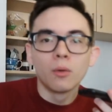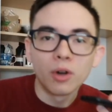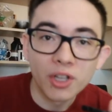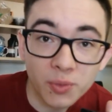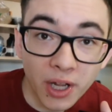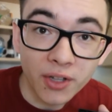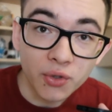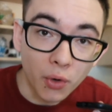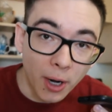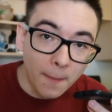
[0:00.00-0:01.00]
What else we got in
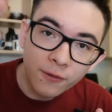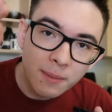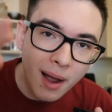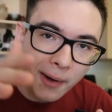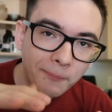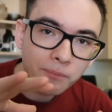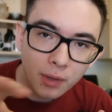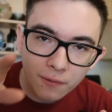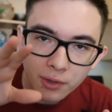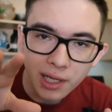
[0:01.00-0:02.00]
store, huh?
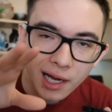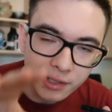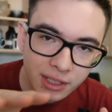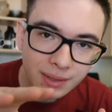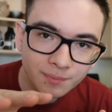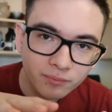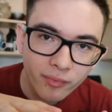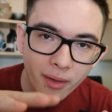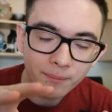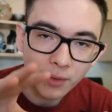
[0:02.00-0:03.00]
Feedback for the idea
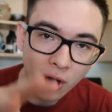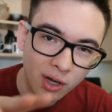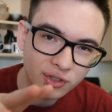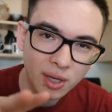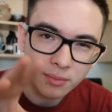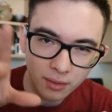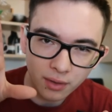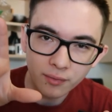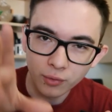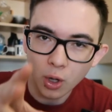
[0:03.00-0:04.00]
and the concept
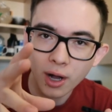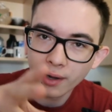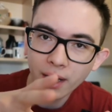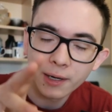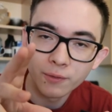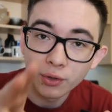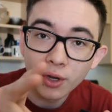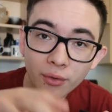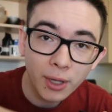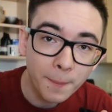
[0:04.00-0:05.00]
of a vlog kind of
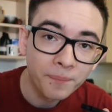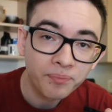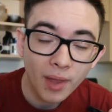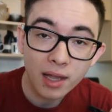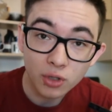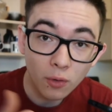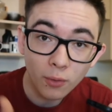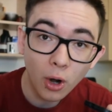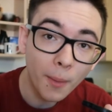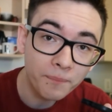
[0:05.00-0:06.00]
Yu-Gi-Oh thing has
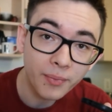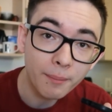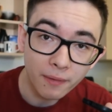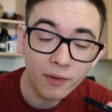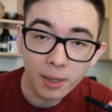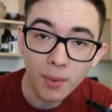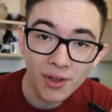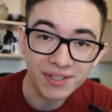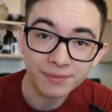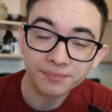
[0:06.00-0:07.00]
overall been very
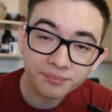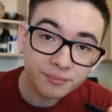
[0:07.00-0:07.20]
positive.